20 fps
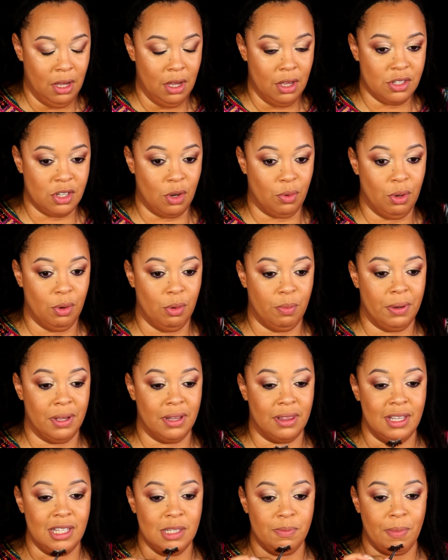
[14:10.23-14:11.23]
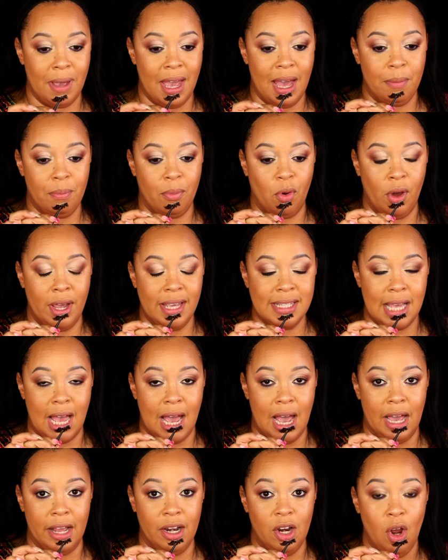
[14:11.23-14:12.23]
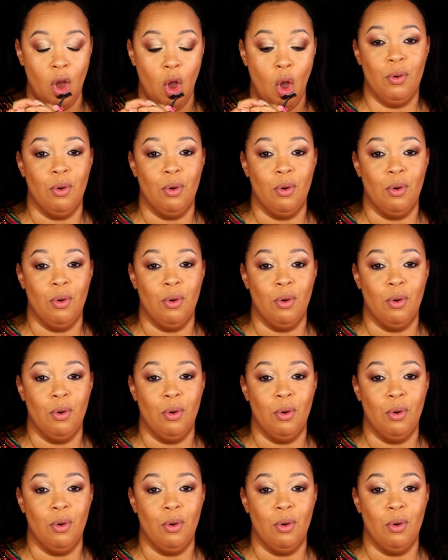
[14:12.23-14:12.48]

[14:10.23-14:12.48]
So we will put these bad boys on.